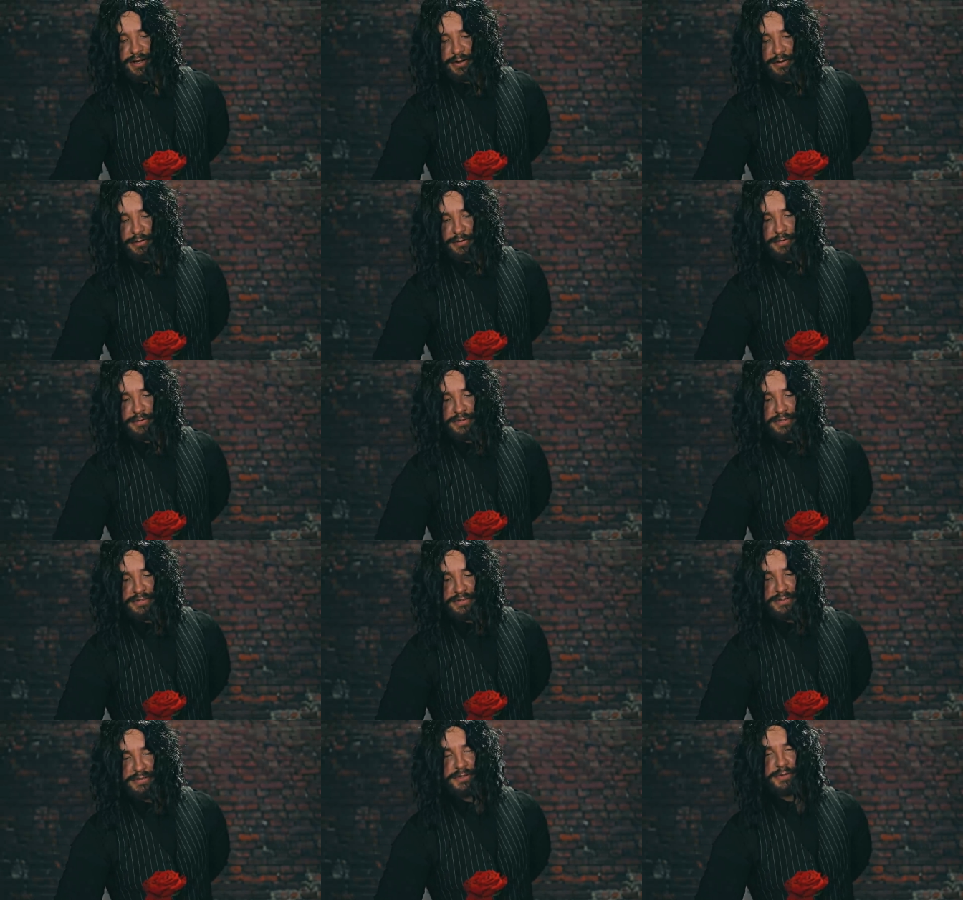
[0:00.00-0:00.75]

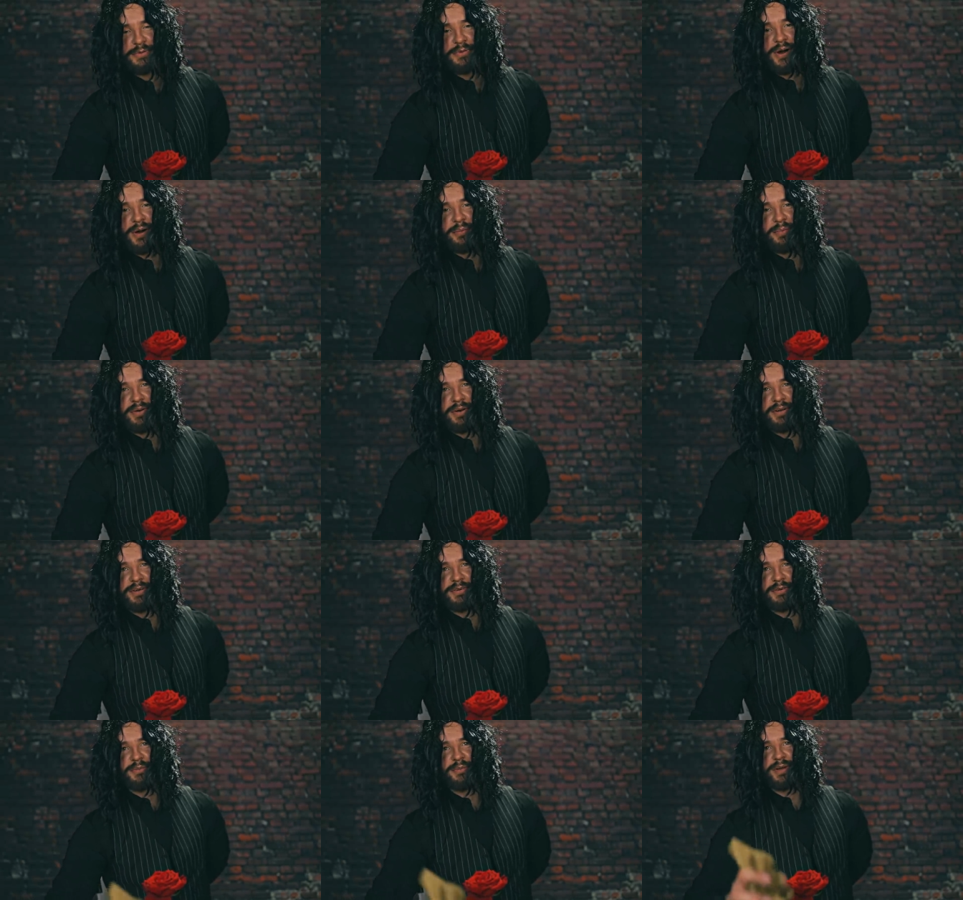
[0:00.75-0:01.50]
loosen you up a
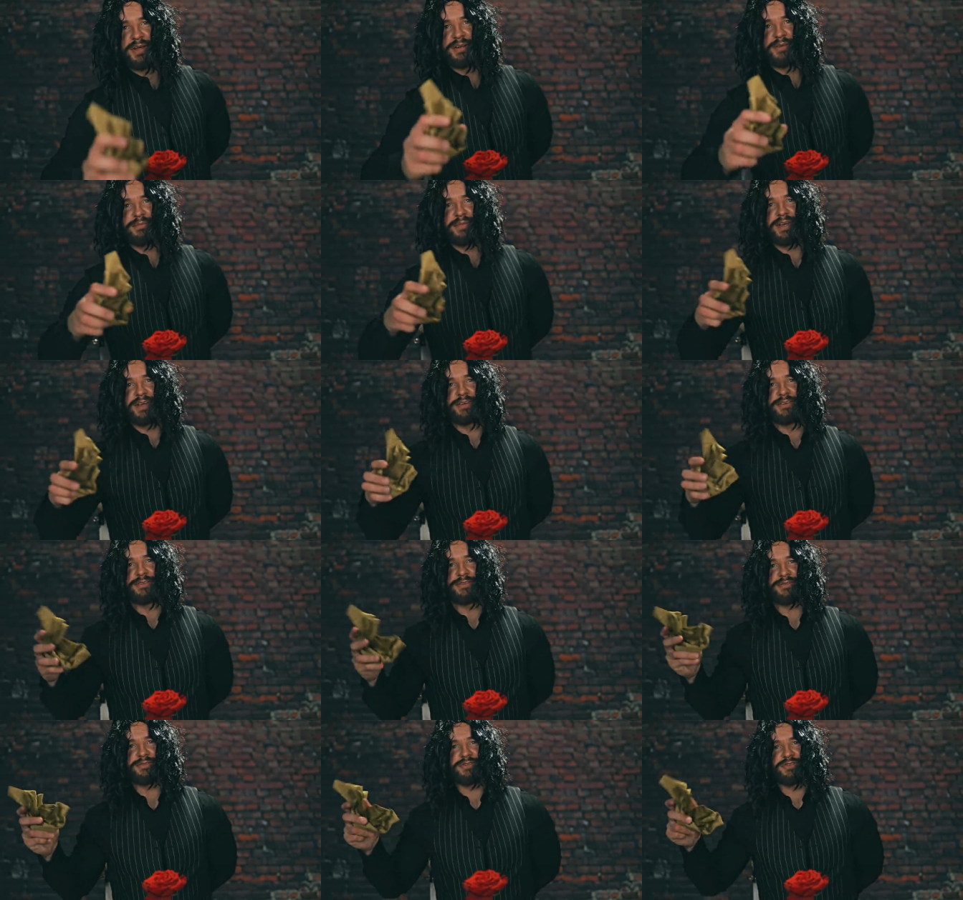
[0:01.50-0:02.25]
little bit, make
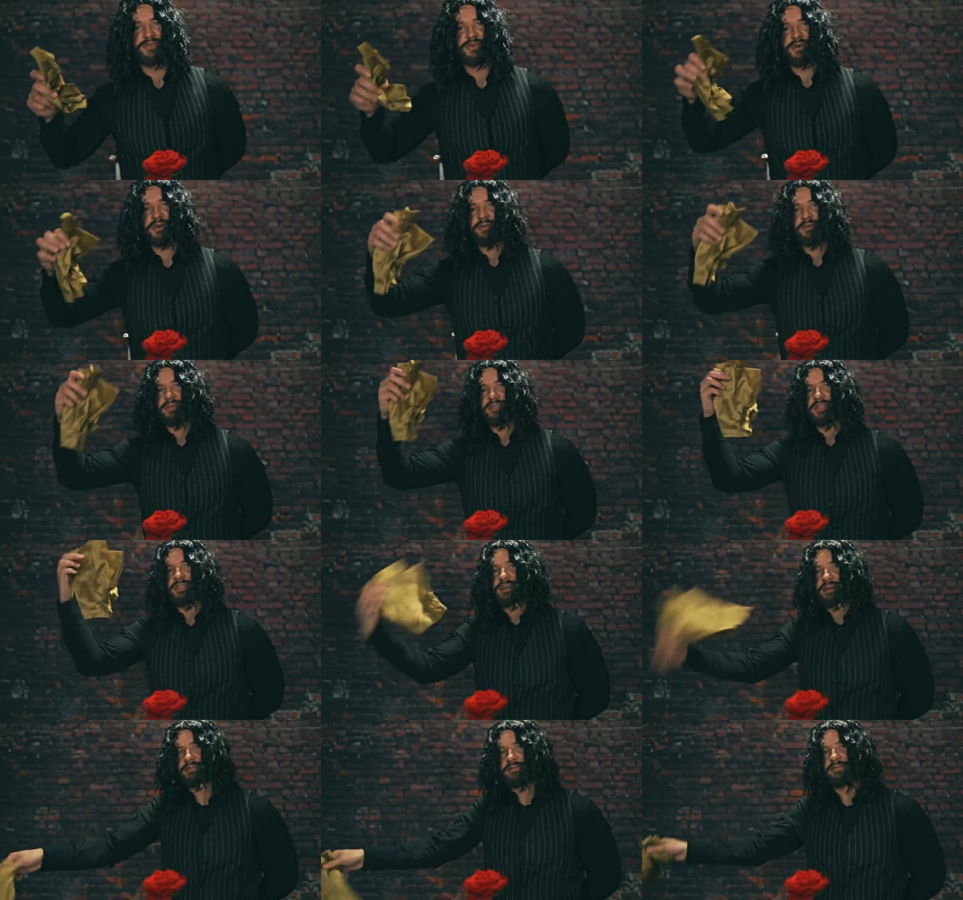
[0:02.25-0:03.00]
you enjoy
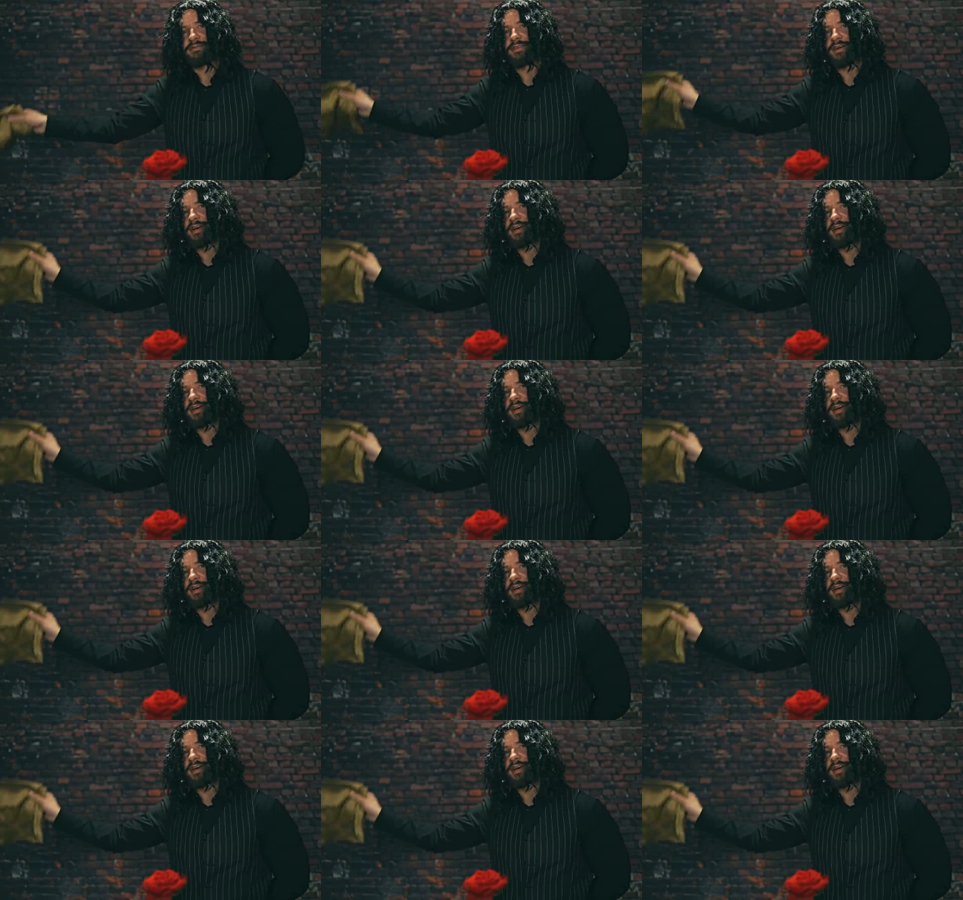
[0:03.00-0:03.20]
yourself